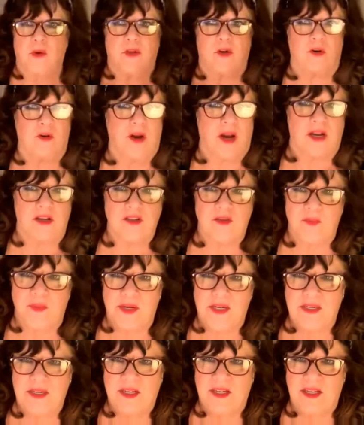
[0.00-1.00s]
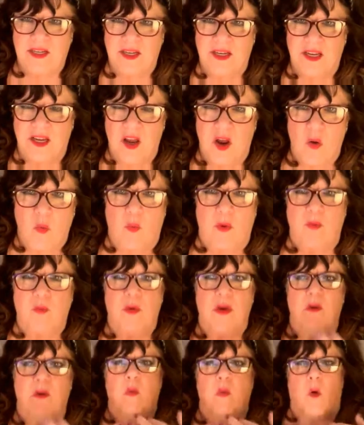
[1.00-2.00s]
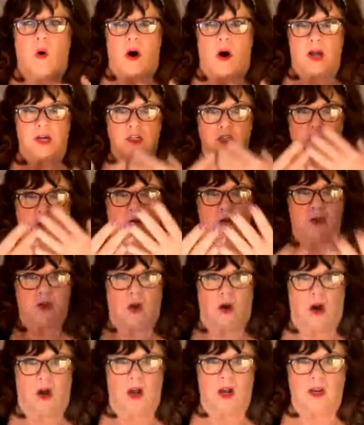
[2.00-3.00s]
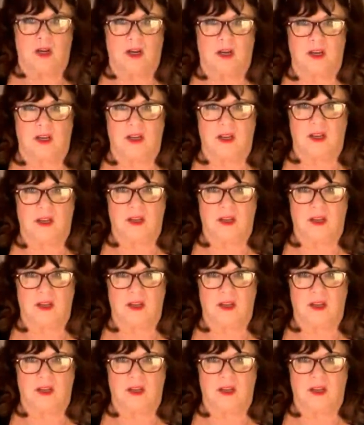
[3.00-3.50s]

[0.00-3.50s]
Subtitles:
with her husband, when we watch her talk,